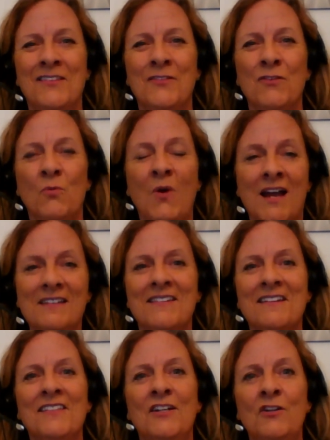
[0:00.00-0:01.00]
the West
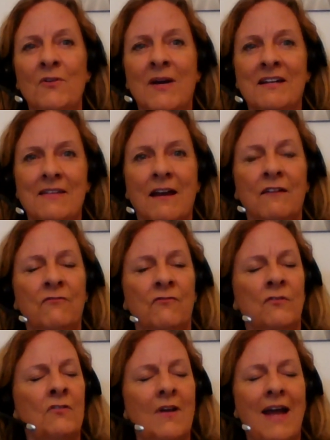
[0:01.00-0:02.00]
and the US have
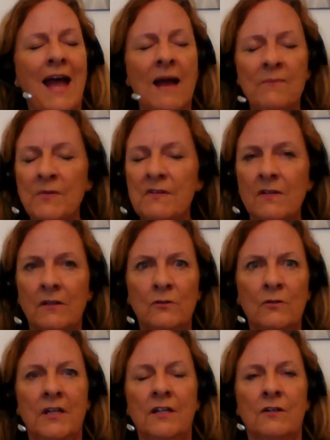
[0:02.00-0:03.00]

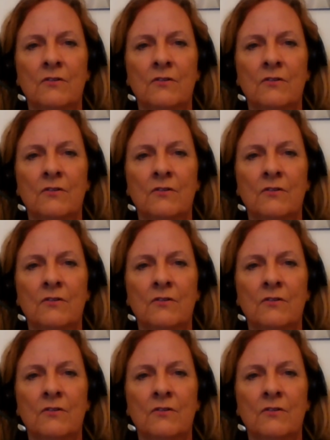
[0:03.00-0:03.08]
absolutely no